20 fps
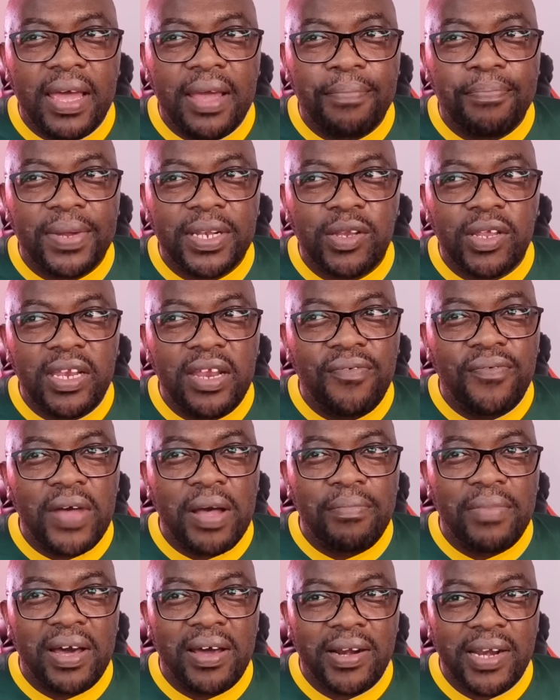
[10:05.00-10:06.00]
like, but if
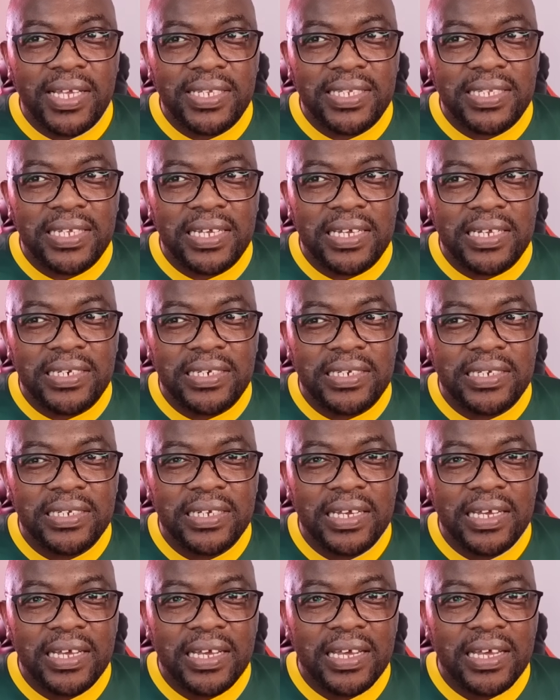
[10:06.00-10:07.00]
I'm arrested,
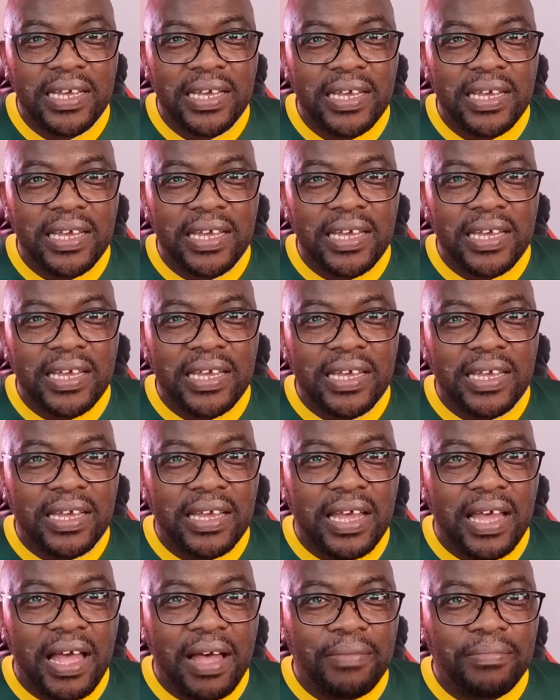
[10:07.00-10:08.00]

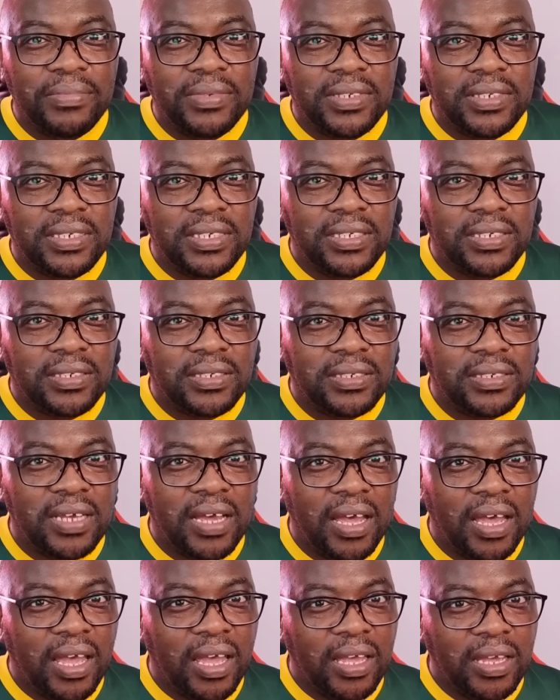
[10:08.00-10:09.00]
I'm
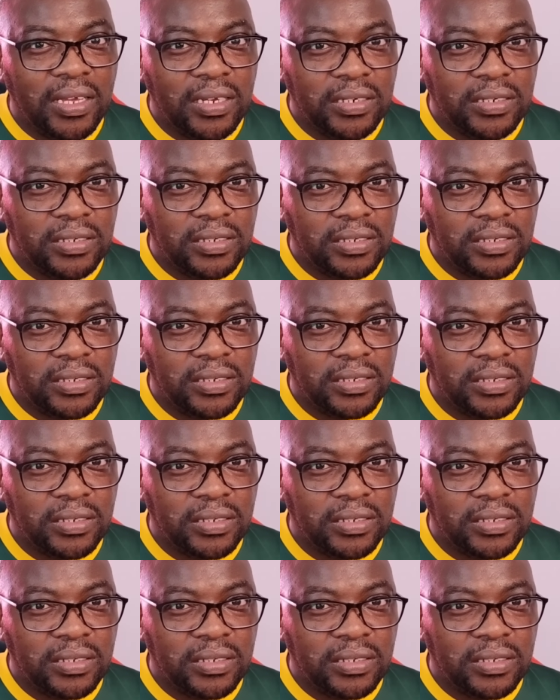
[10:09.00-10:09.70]
detained.